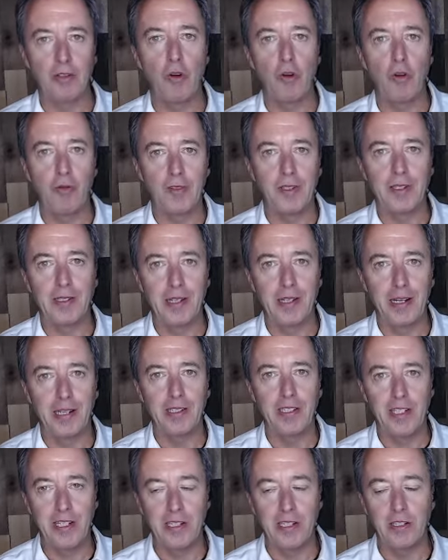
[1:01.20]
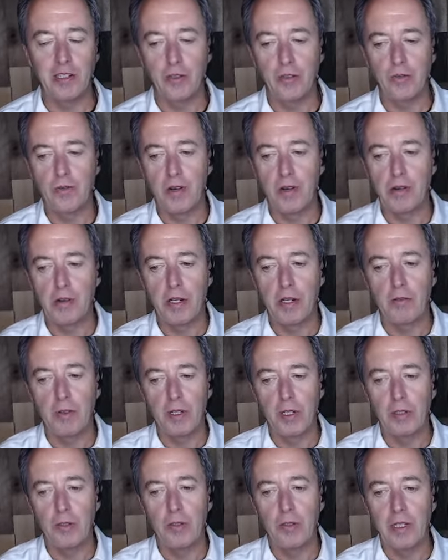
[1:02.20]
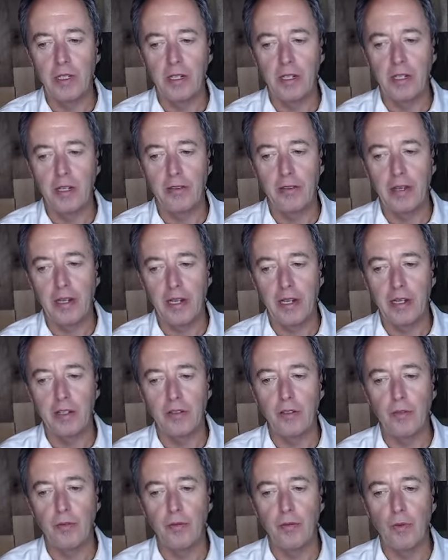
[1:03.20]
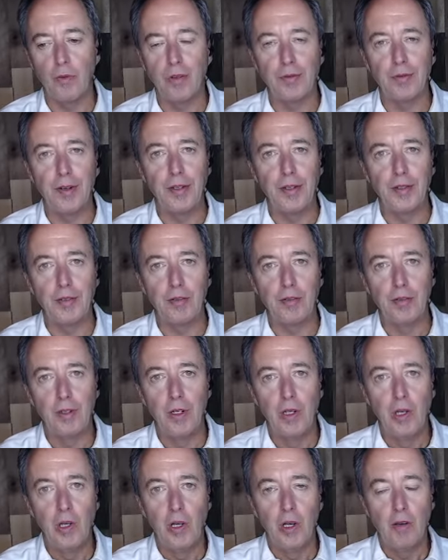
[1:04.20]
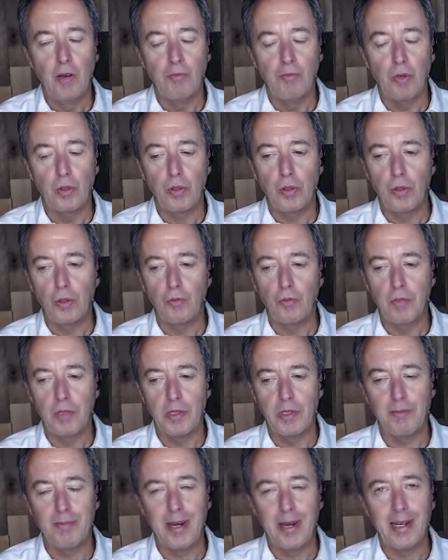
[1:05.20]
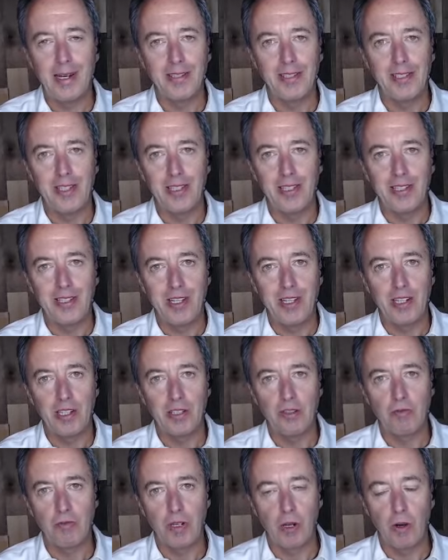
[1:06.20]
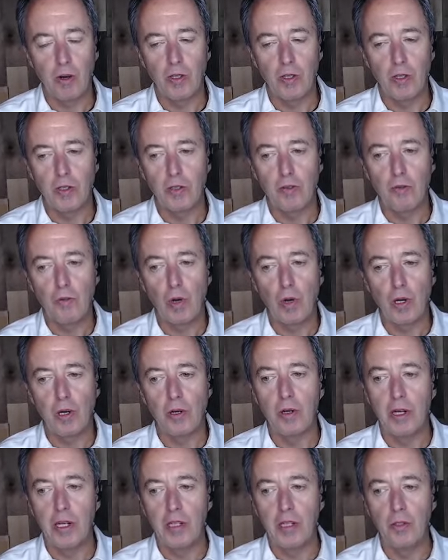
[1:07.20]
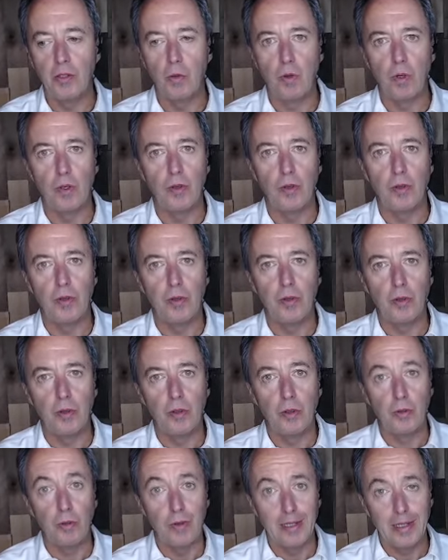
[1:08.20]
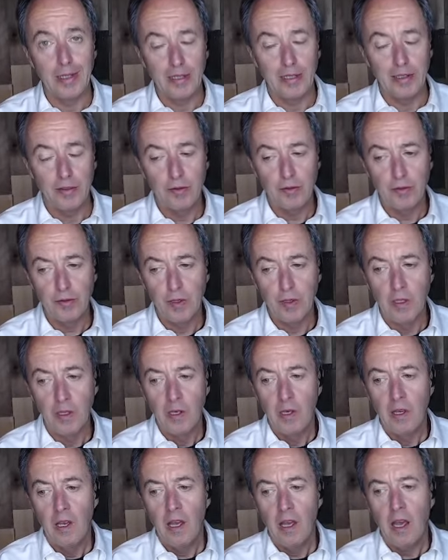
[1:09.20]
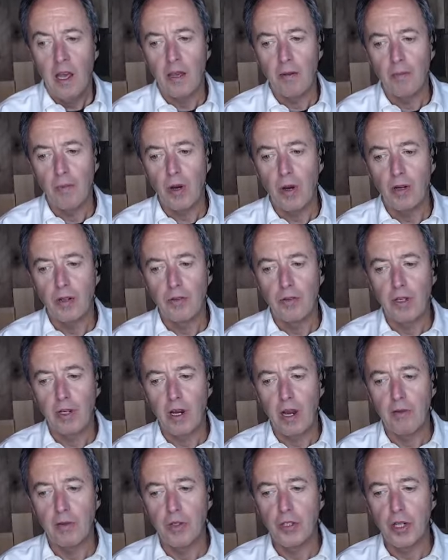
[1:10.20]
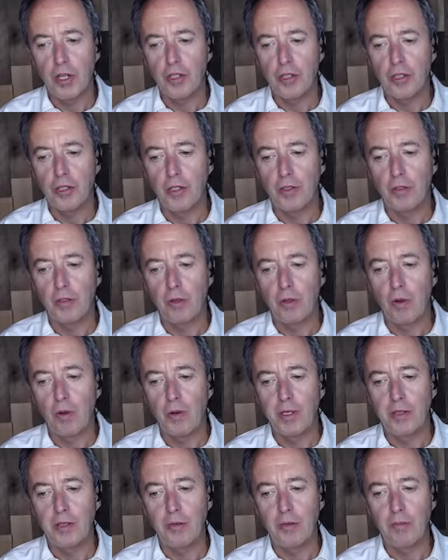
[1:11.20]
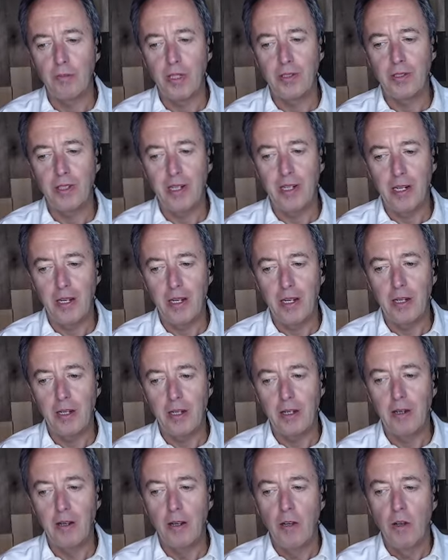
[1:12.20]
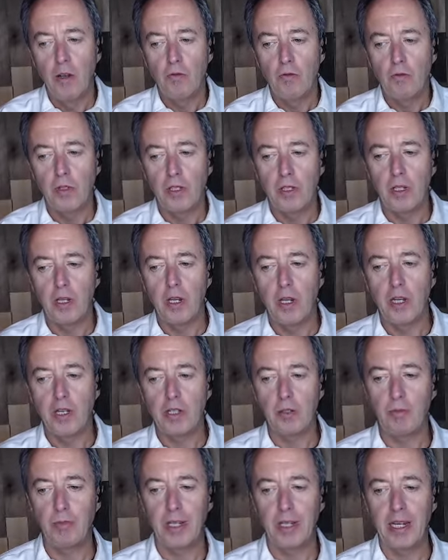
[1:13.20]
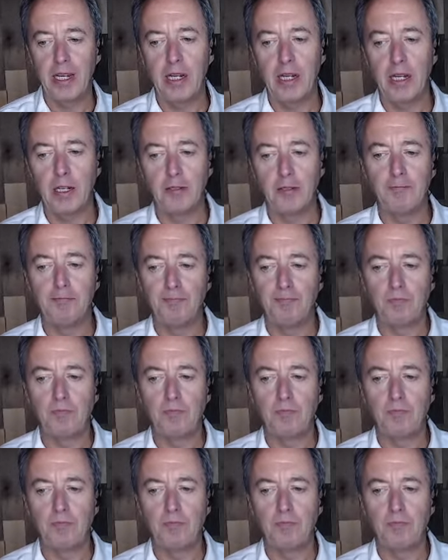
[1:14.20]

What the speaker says: COVID-19 is very real, and I think at the forefront of most humans' minds these days, regardless of where in the world you live. And part of the conversation is going to be today really explaining